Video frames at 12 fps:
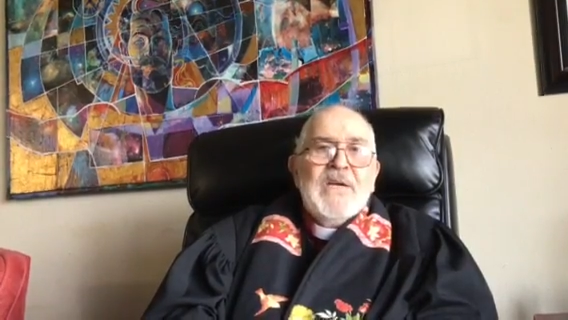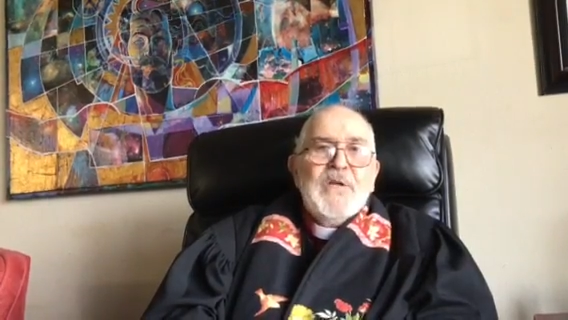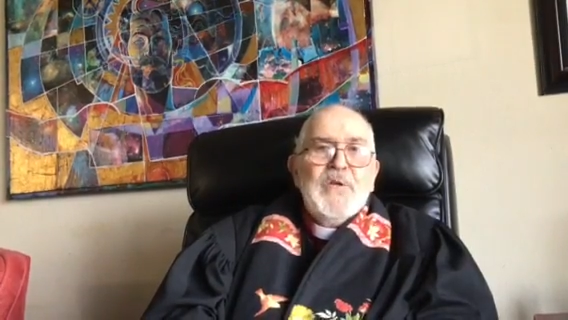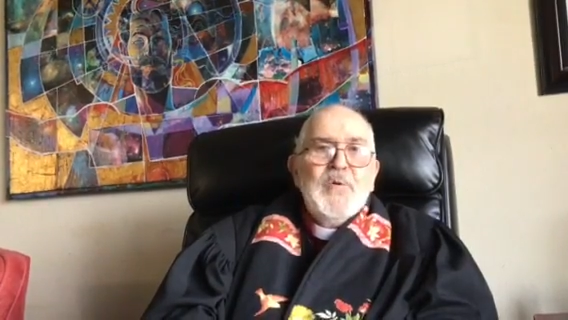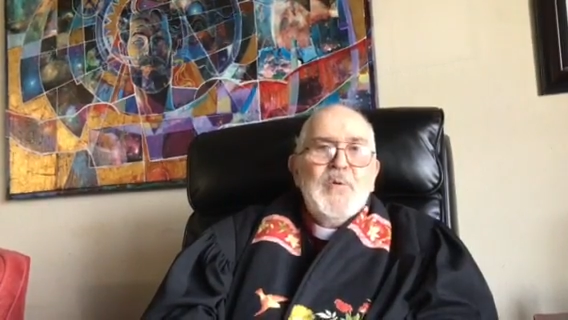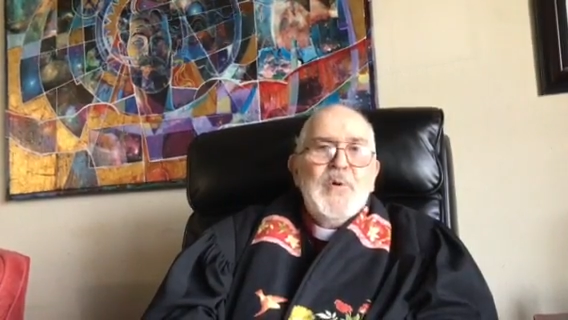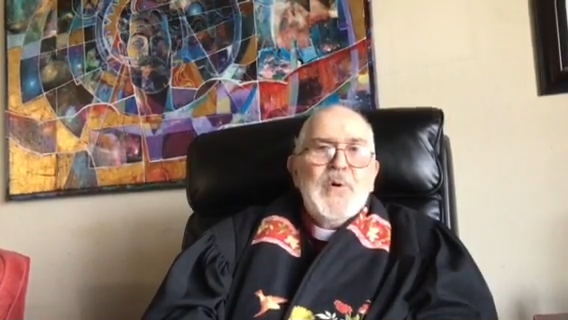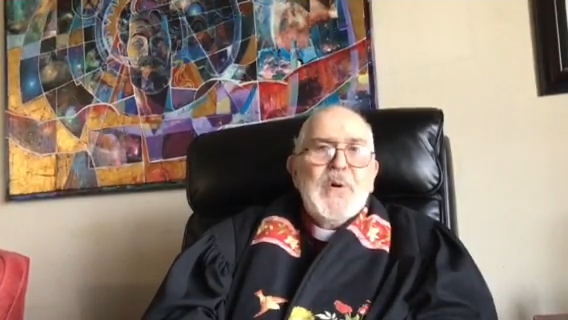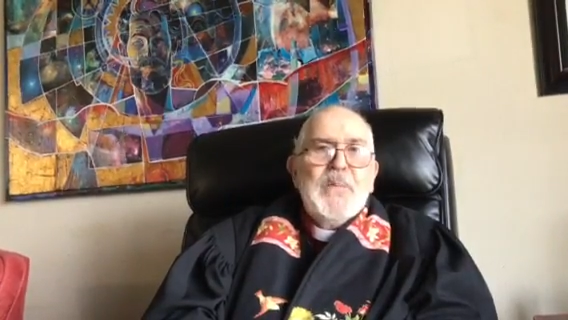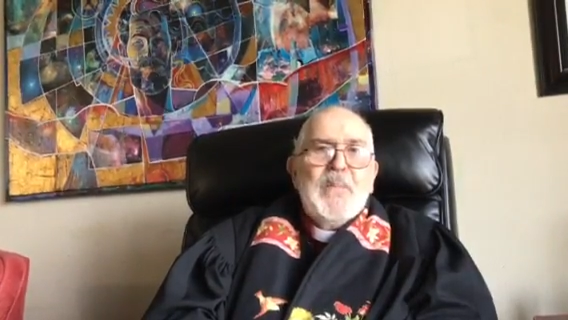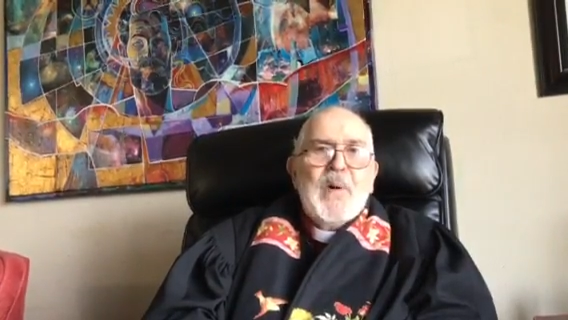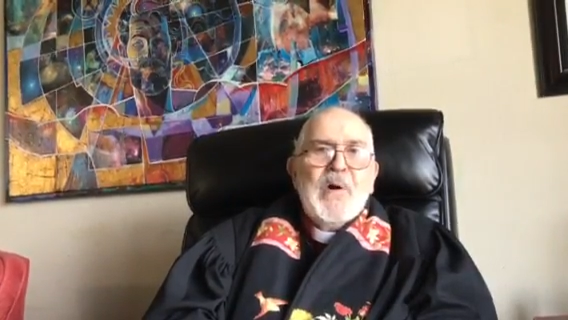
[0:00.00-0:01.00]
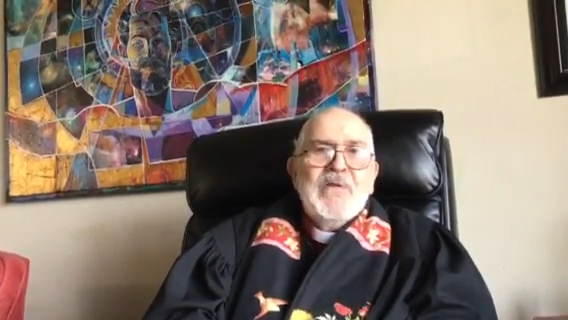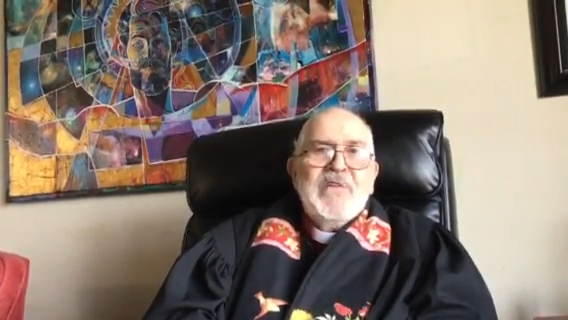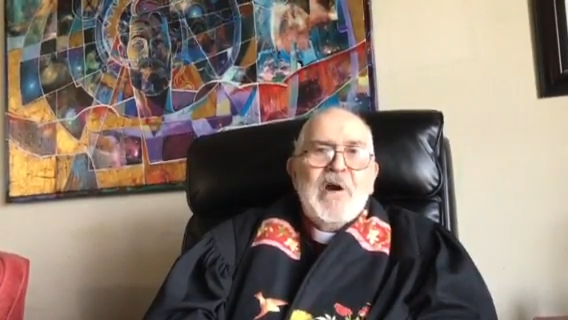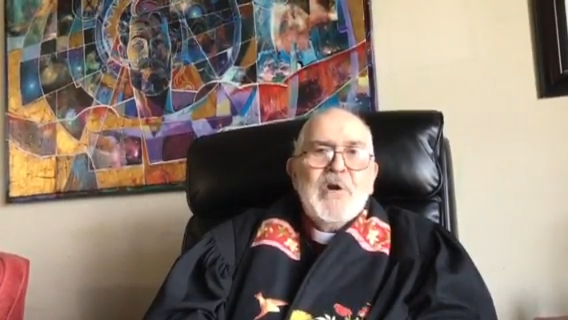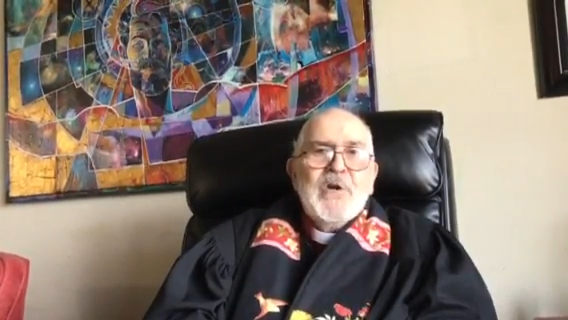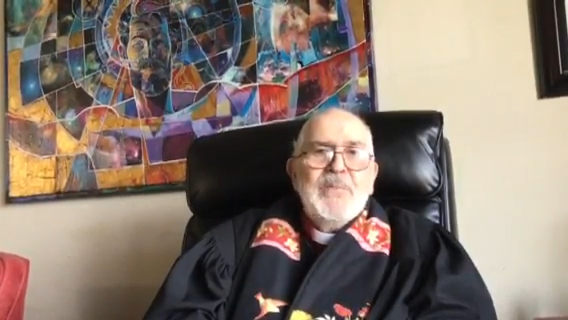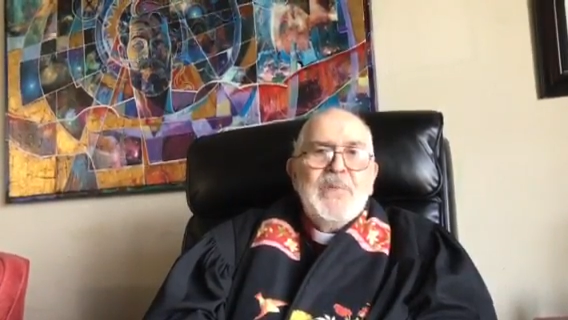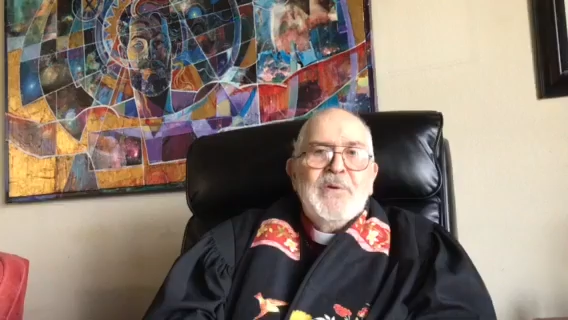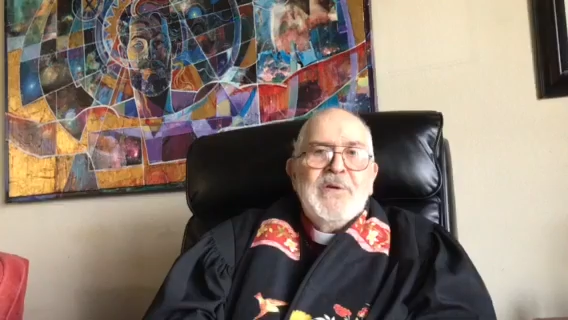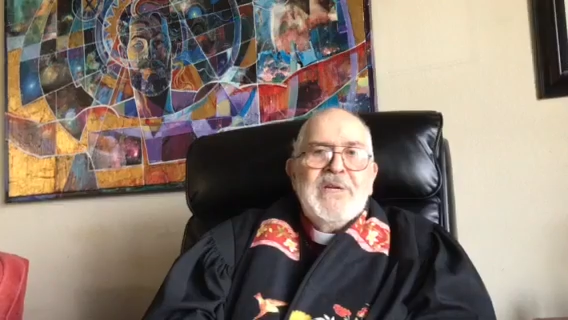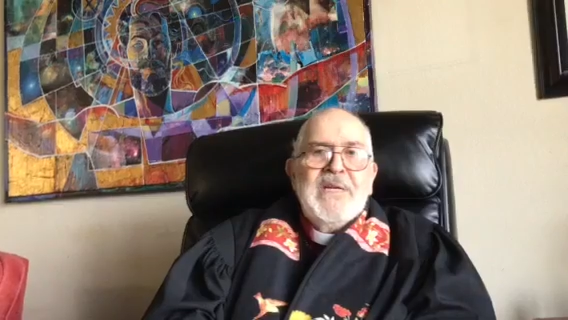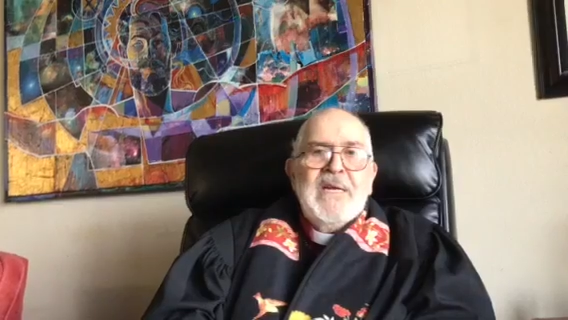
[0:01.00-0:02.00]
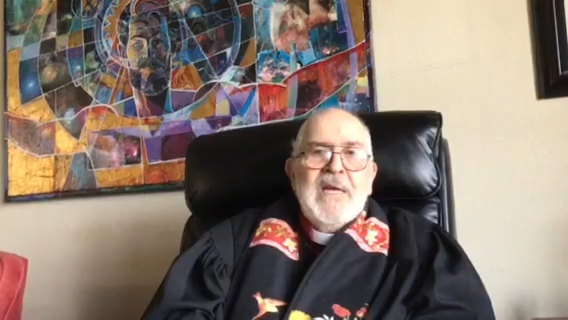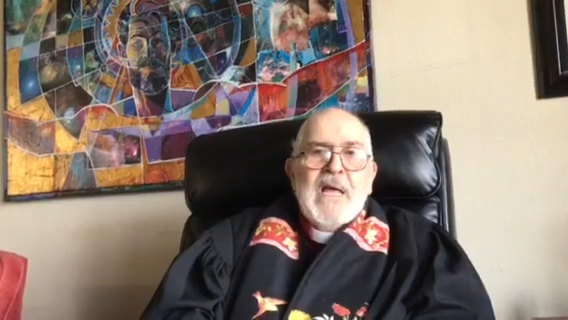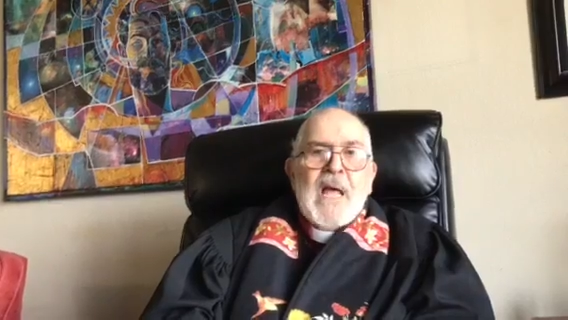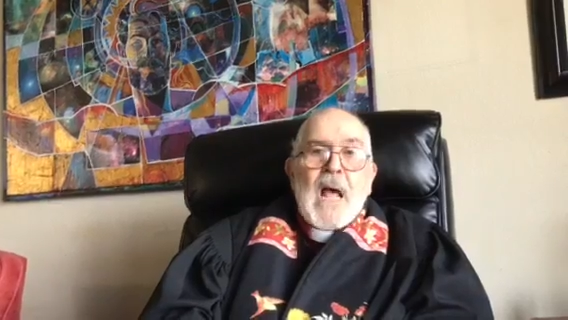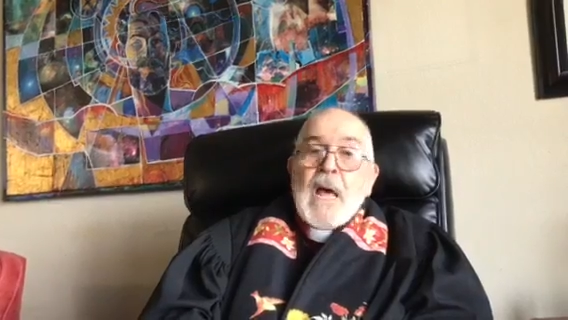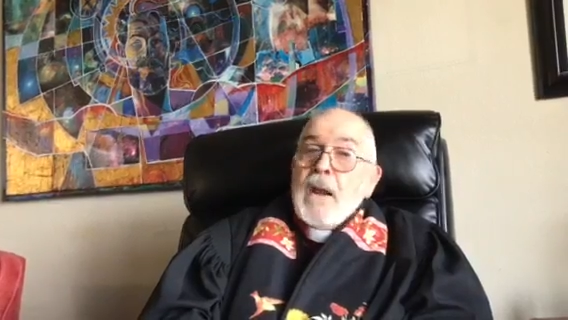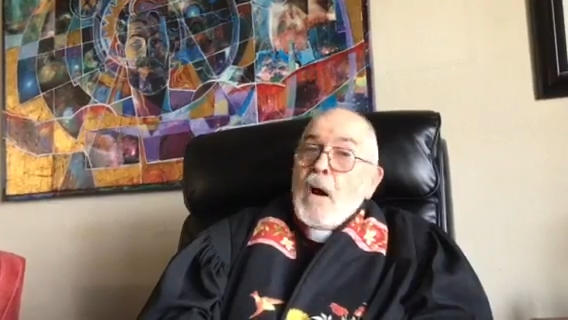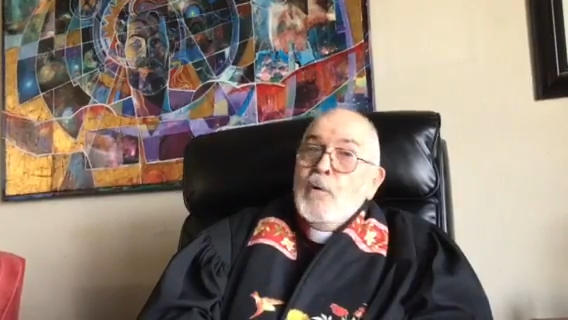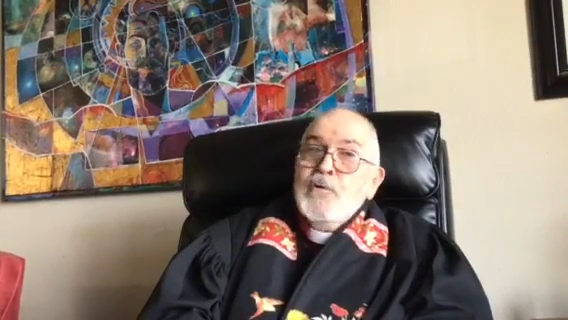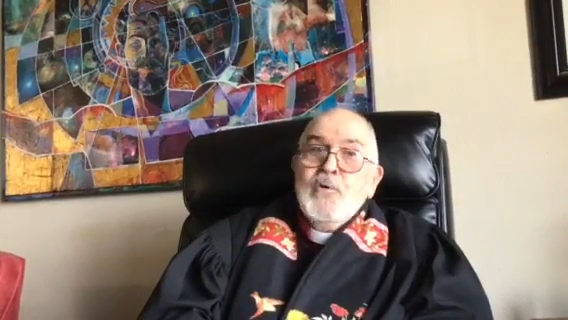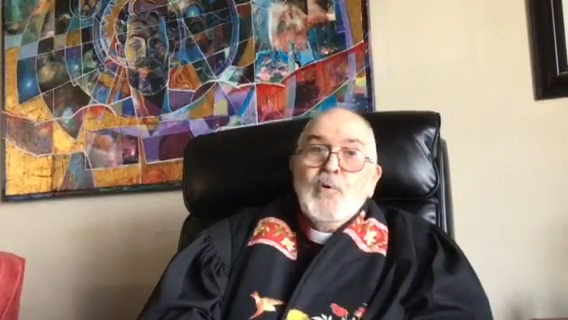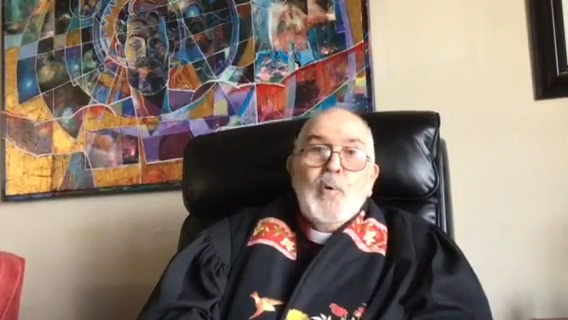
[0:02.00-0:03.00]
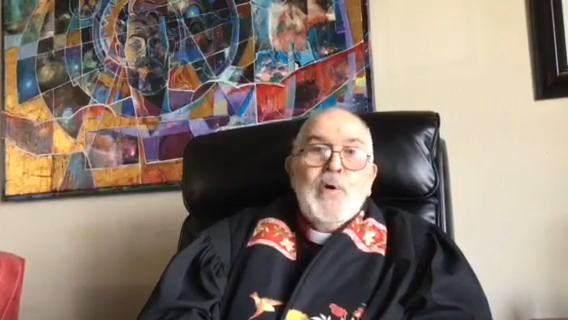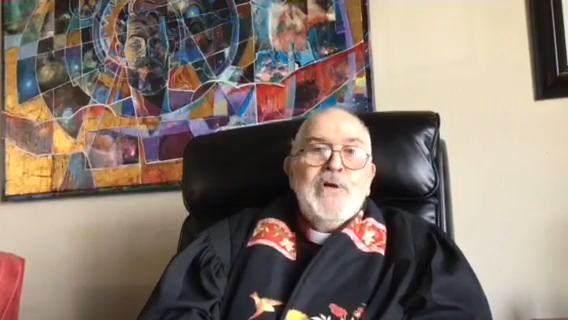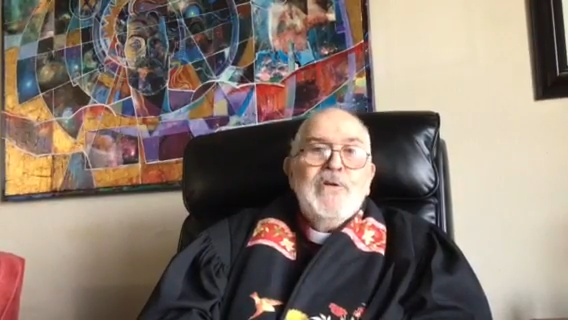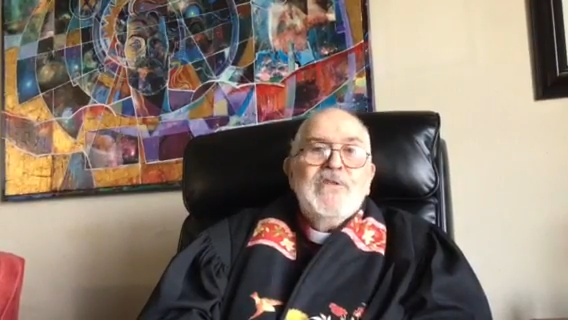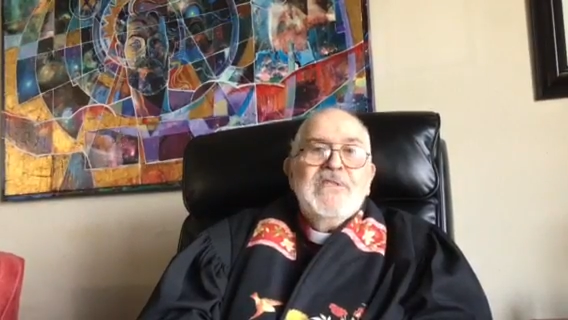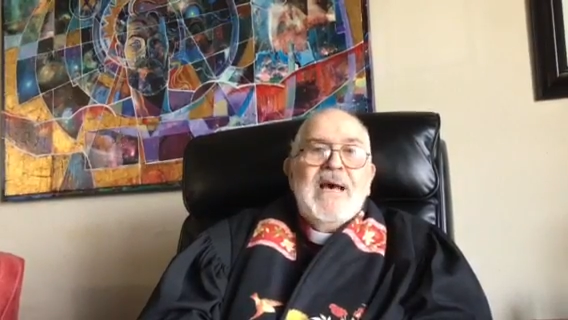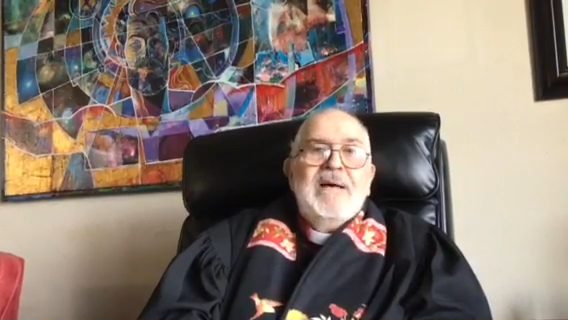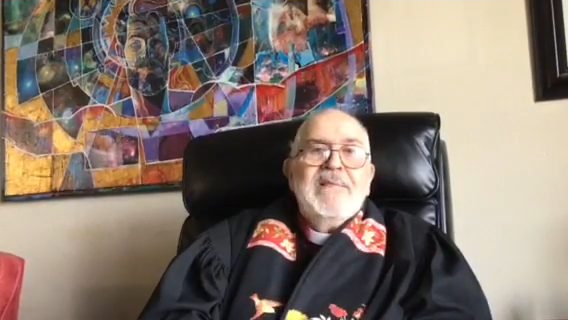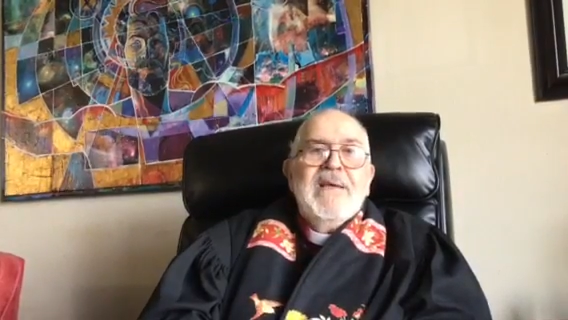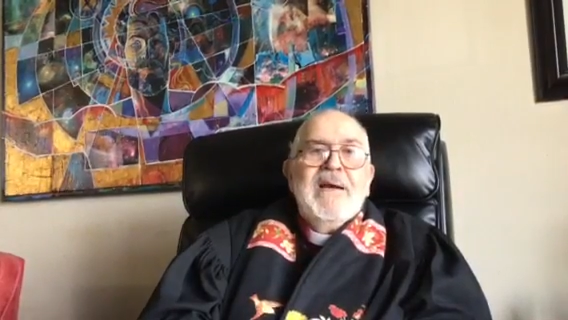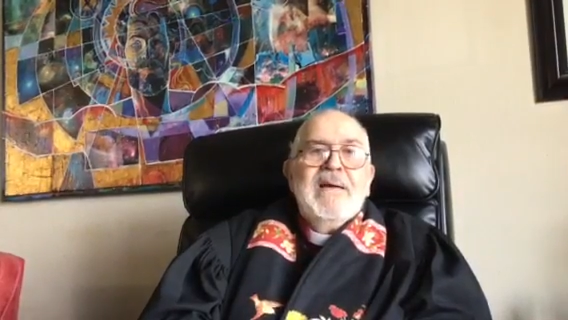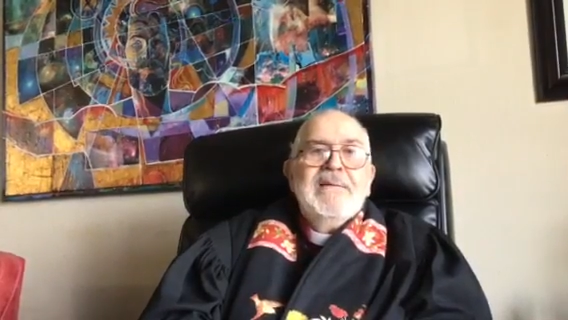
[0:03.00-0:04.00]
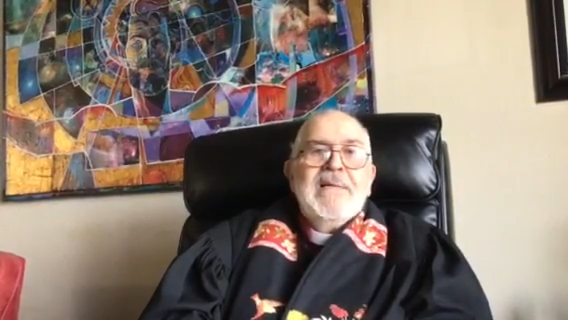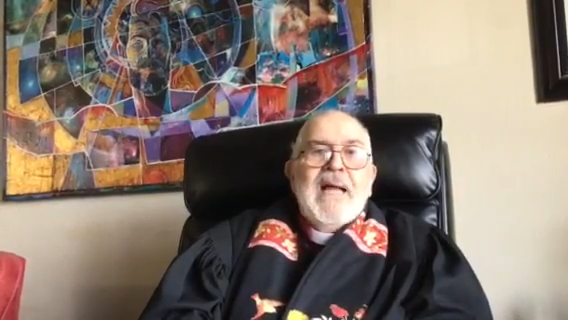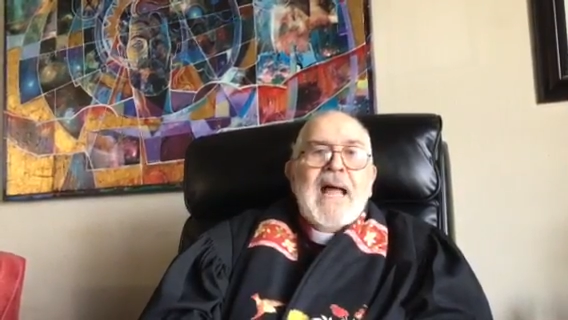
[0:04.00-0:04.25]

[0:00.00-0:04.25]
you who are part of our community, and all you queers out there.